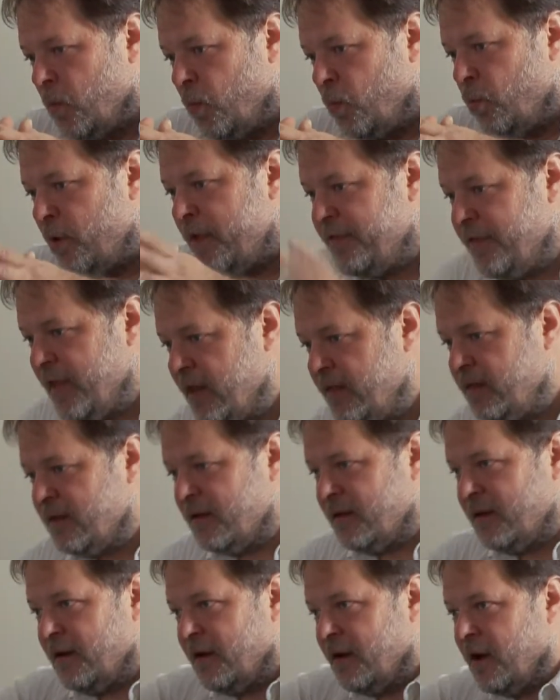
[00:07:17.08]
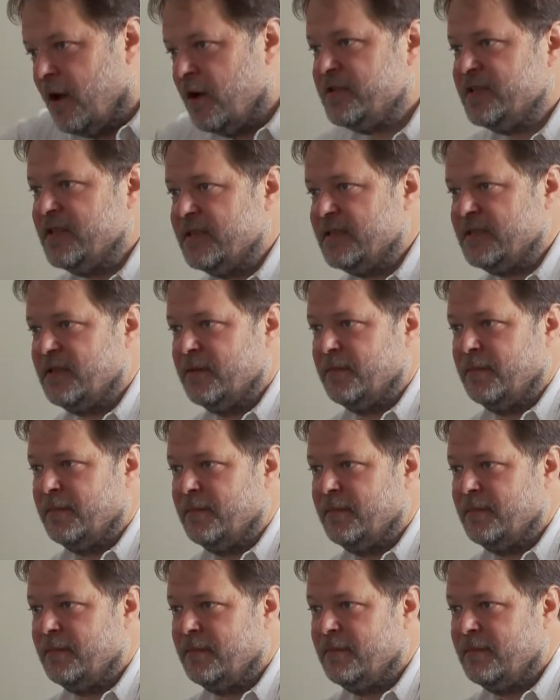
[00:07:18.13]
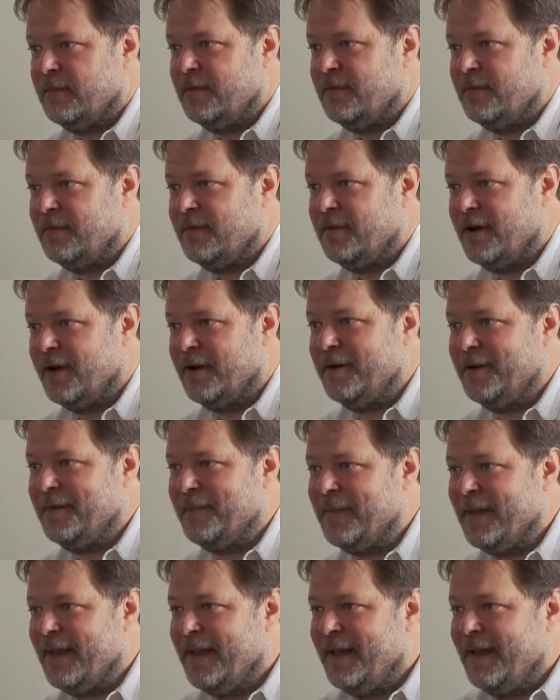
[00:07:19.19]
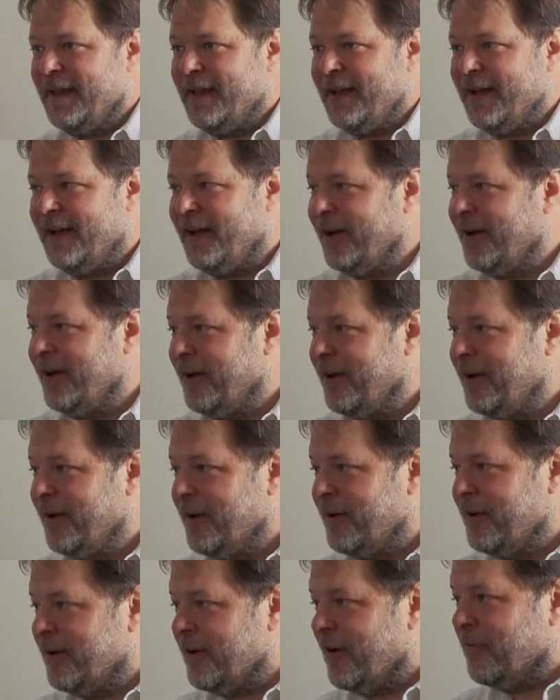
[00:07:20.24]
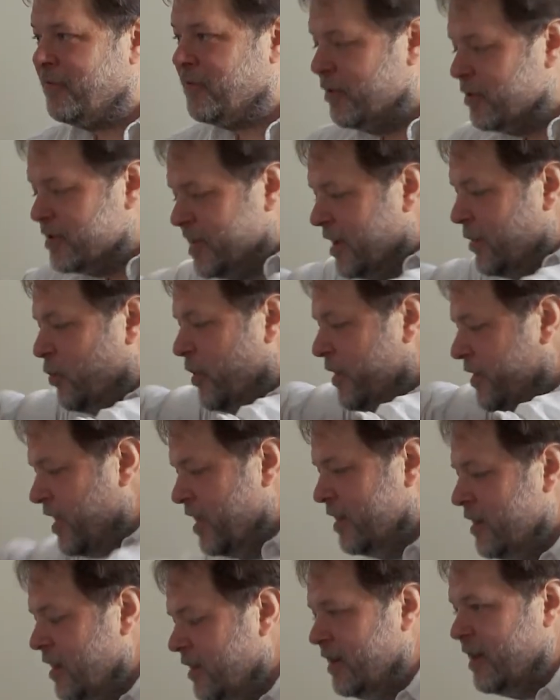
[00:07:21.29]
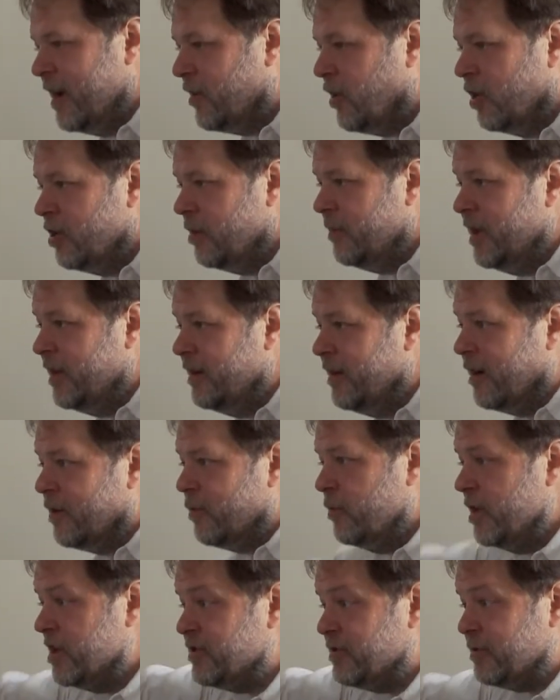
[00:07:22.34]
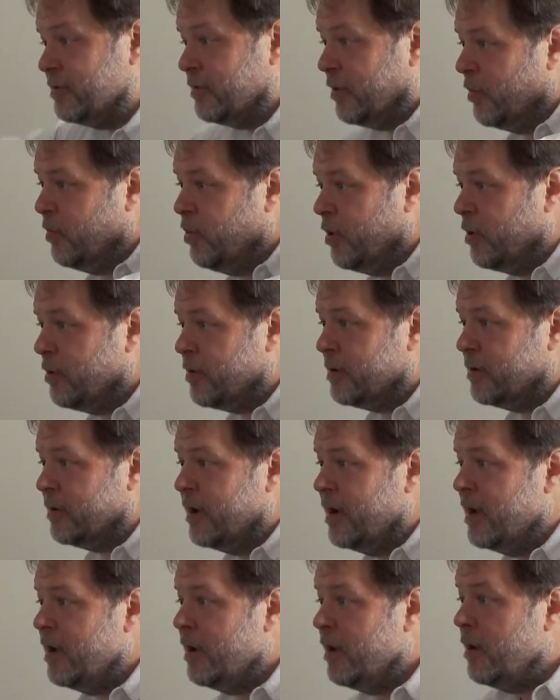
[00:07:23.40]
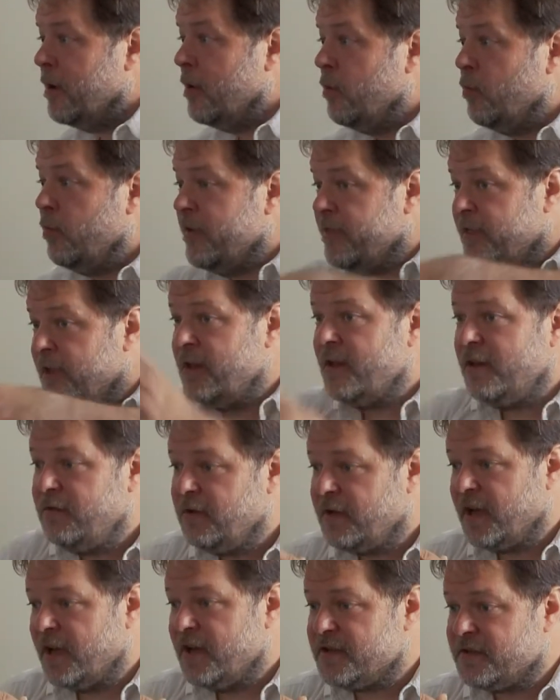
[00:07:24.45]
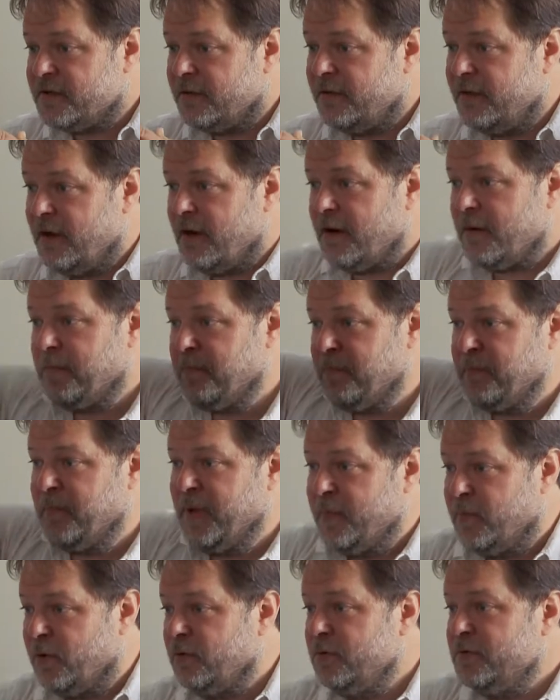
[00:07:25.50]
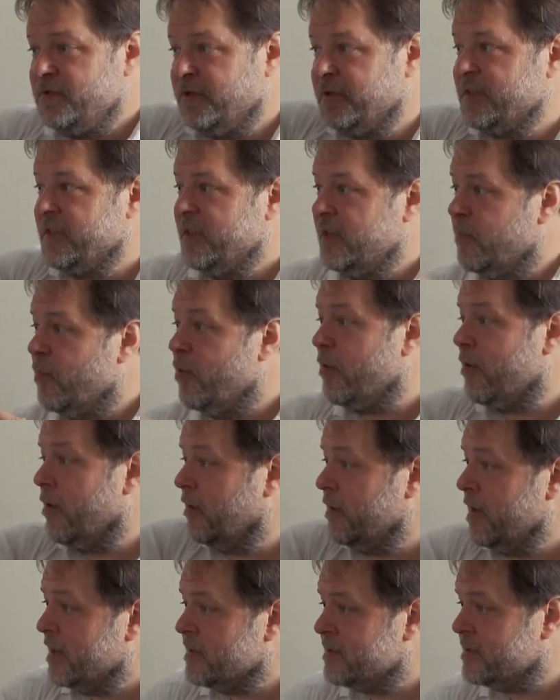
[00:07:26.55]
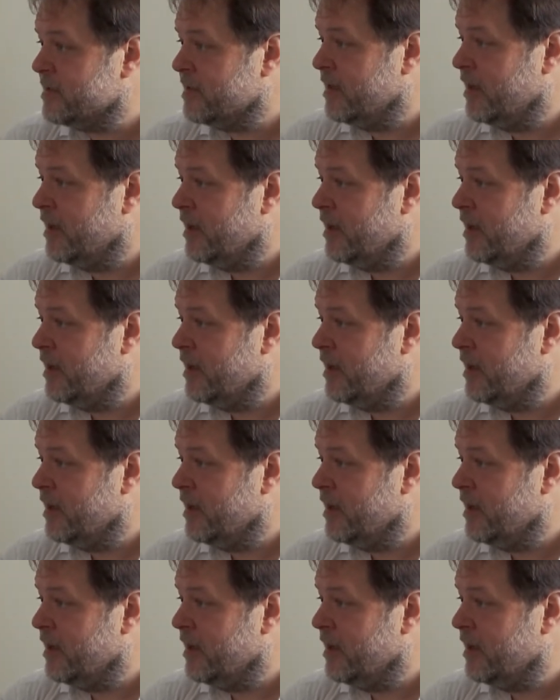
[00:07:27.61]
within a system, right? Of course, within the economy, they are richer or poorer. Within education, there are people who succeed more or less.